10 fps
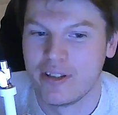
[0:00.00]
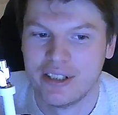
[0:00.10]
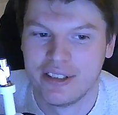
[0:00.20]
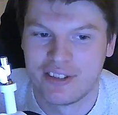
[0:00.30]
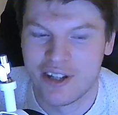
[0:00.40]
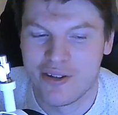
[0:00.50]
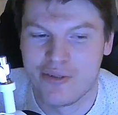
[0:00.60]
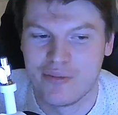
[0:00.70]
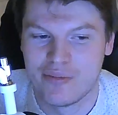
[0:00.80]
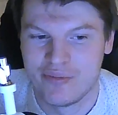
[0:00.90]
So
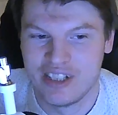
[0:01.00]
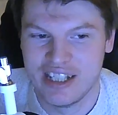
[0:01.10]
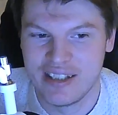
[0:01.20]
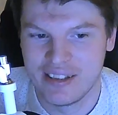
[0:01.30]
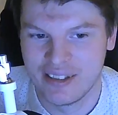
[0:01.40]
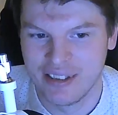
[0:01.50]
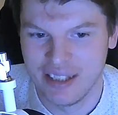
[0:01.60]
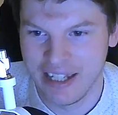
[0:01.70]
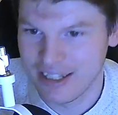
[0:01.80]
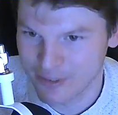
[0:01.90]

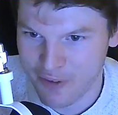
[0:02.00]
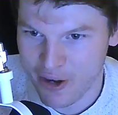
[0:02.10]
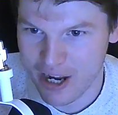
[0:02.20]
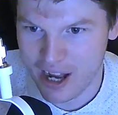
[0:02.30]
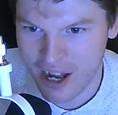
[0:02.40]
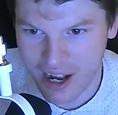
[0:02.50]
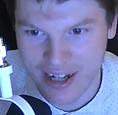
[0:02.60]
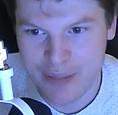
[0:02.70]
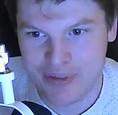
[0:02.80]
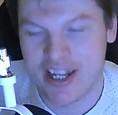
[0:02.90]
it is a very highly
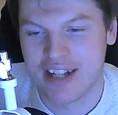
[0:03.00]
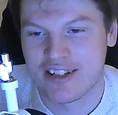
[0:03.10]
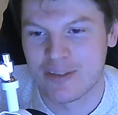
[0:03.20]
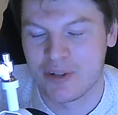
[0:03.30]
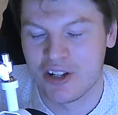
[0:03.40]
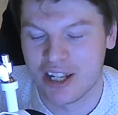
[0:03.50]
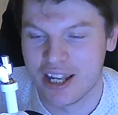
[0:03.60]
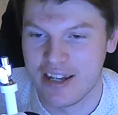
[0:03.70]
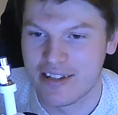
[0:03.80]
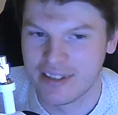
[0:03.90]
protectionist market,
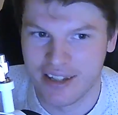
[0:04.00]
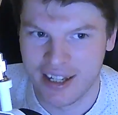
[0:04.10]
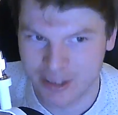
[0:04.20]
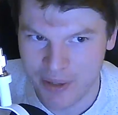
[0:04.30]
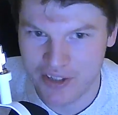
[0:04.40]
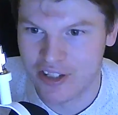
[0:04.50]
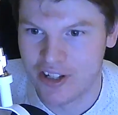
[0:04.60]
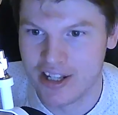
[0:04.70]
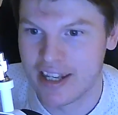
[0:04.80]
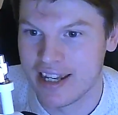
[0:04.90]
and as I mentioned
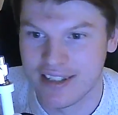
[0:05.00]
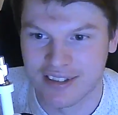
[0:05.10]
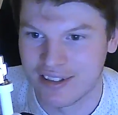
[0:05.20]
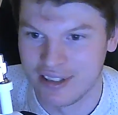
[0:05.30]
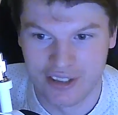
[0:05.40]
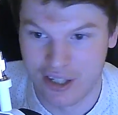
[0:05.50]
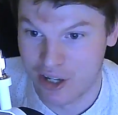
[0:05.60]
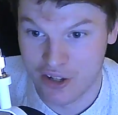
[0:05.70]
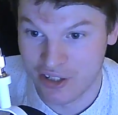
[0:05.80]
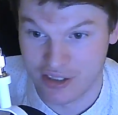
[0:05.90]
earlier, it is the
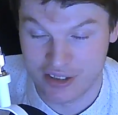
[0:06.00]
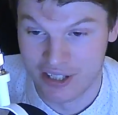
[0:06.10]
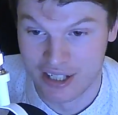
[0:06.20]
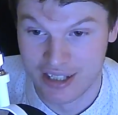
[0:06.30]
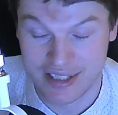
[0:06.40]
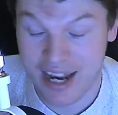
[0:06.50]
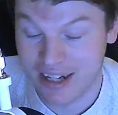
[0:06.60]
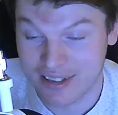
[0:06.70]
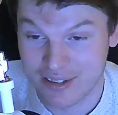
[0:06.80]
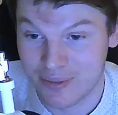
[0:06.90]
largest taxed